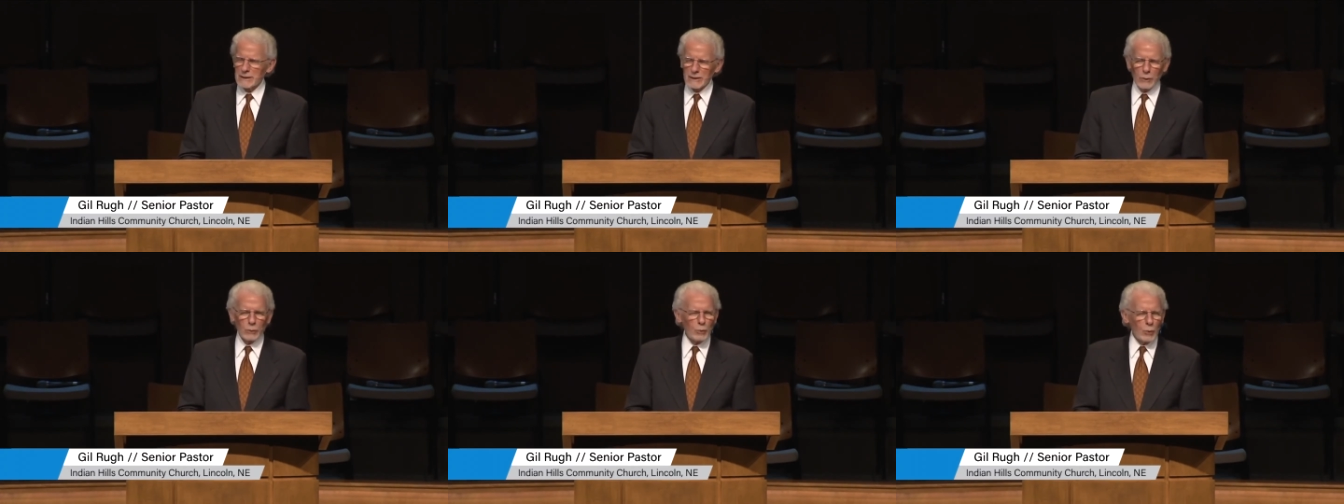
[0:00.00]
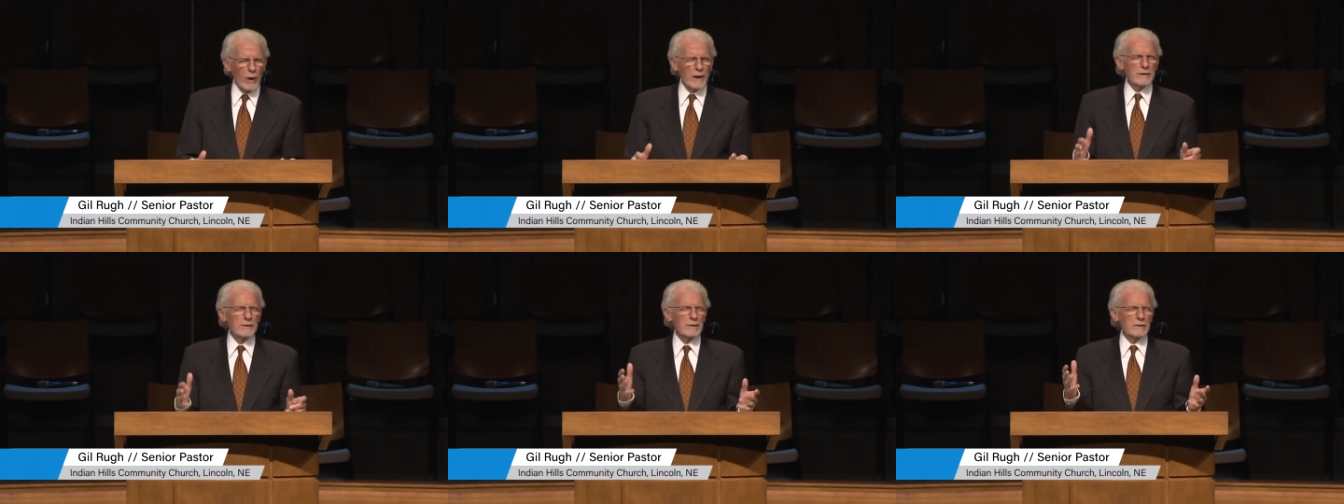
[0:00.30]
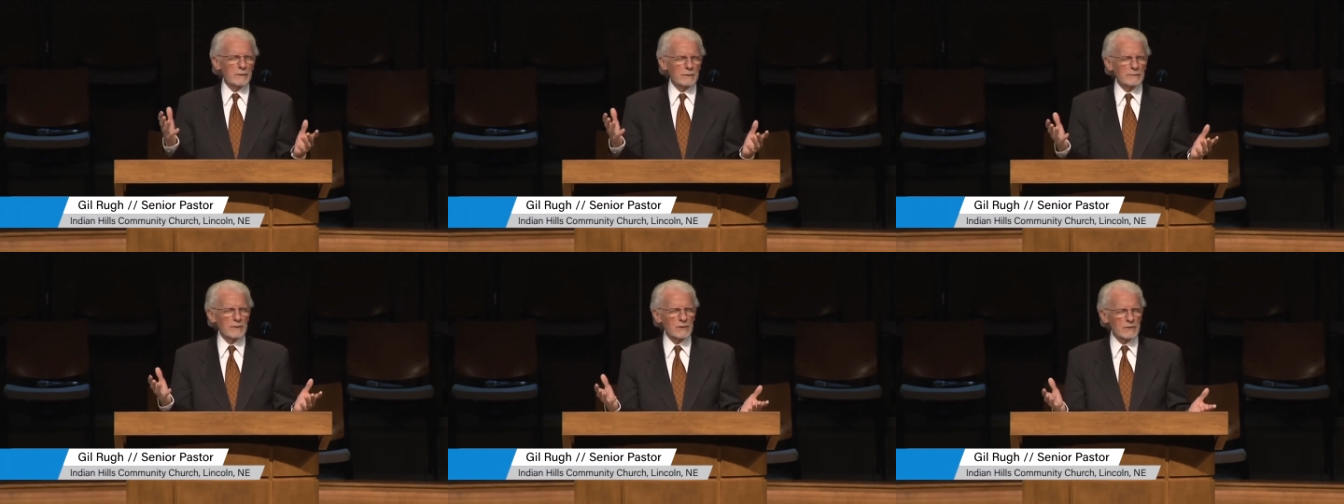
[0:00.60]
the
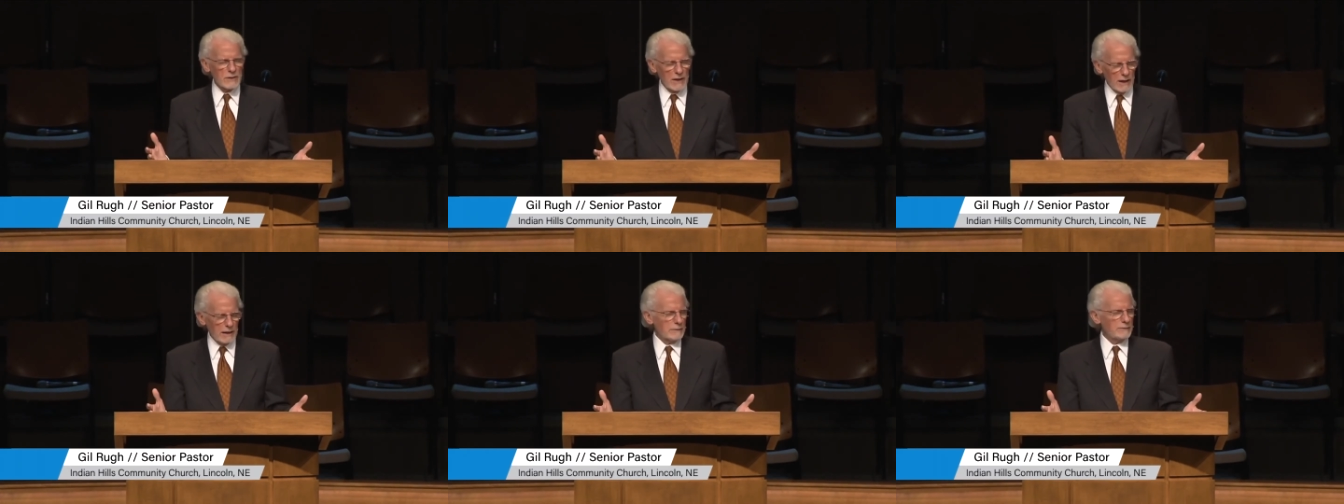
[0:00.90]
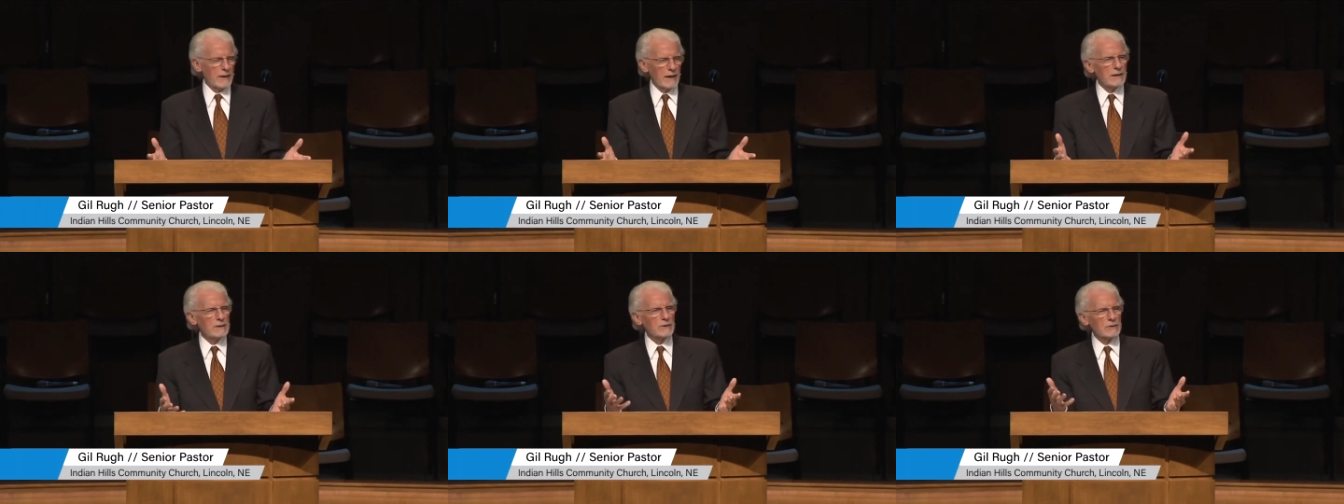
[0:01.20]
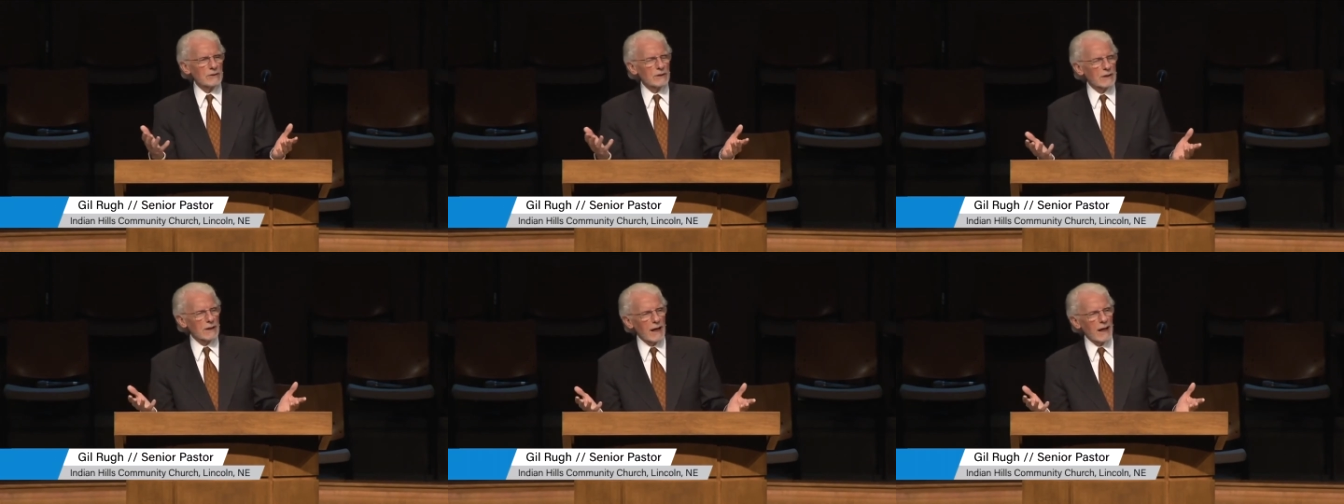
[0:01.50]
wonder of the
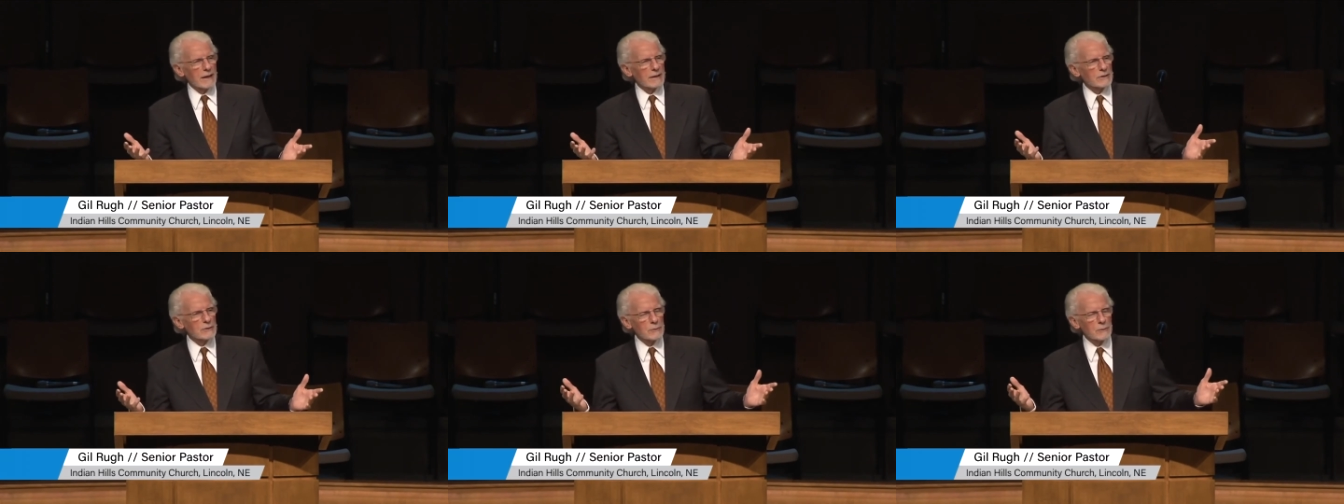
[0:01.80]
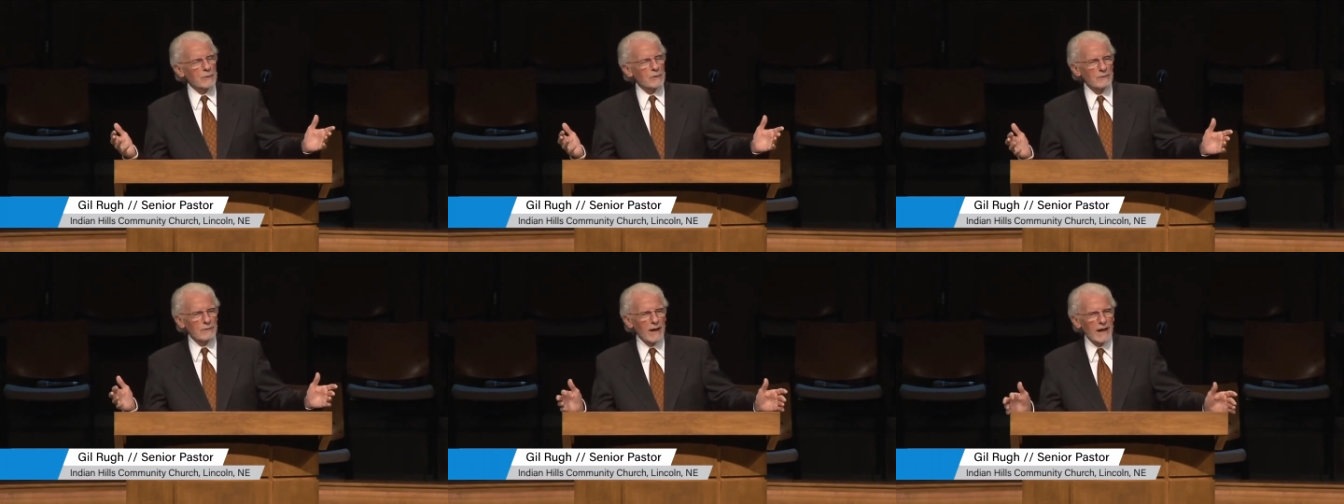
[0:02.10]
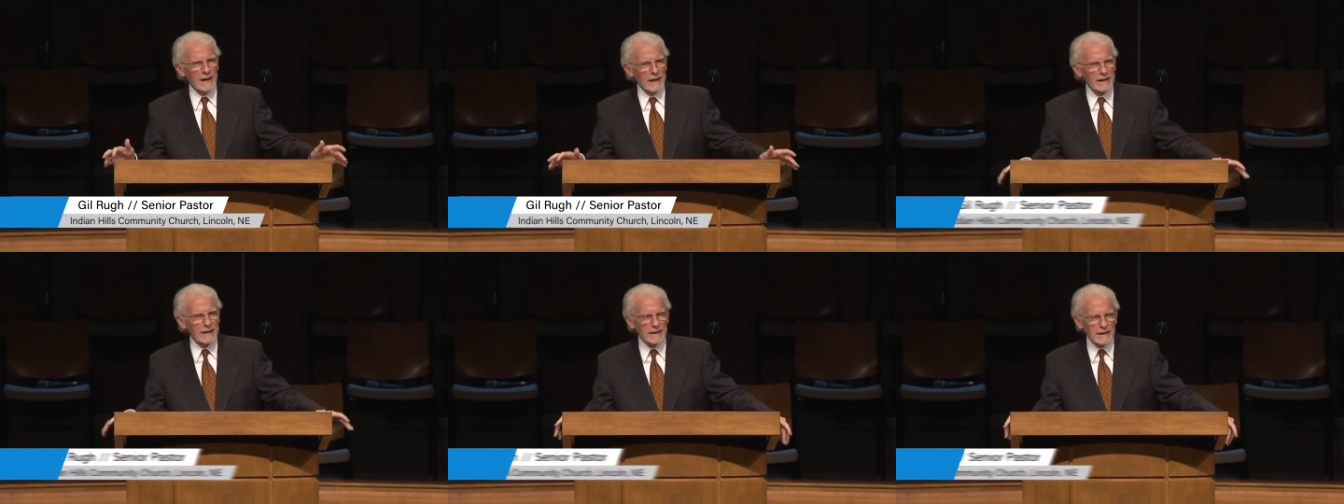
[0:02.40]
salvation God has
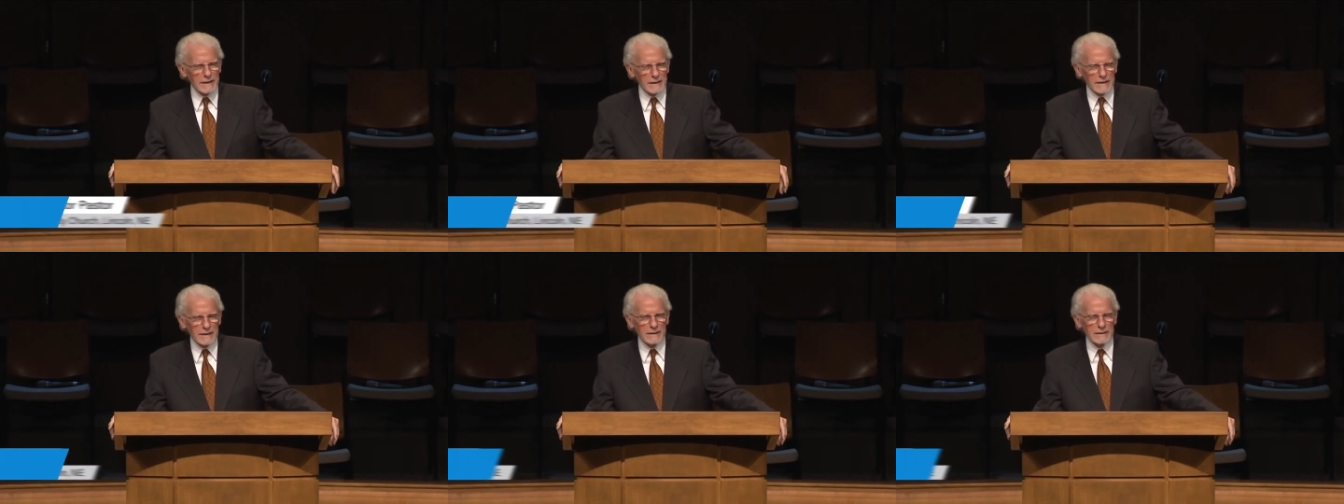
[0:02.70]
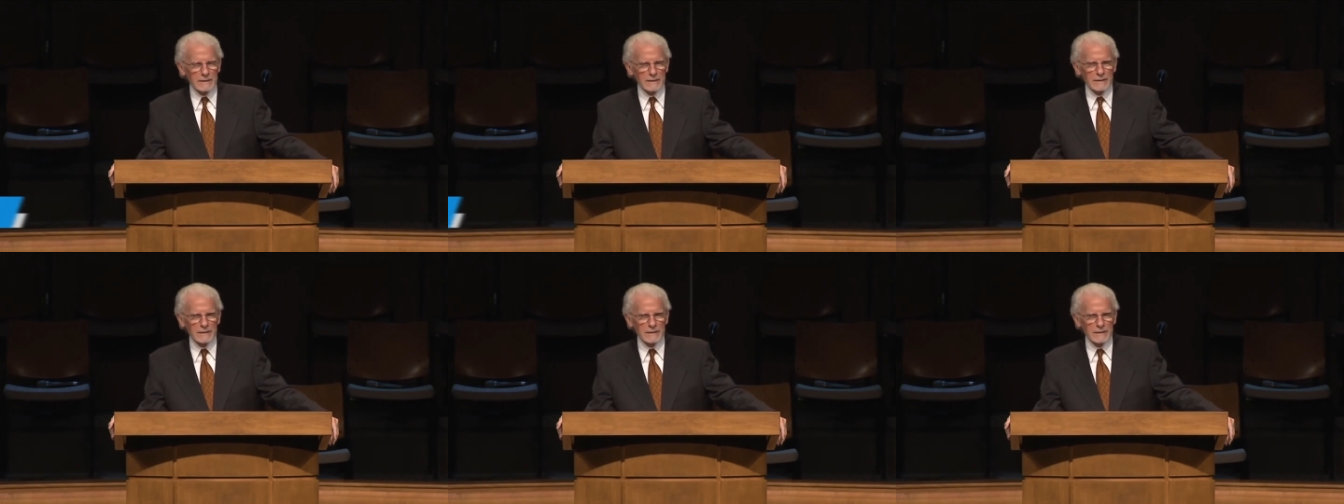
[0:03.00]
provided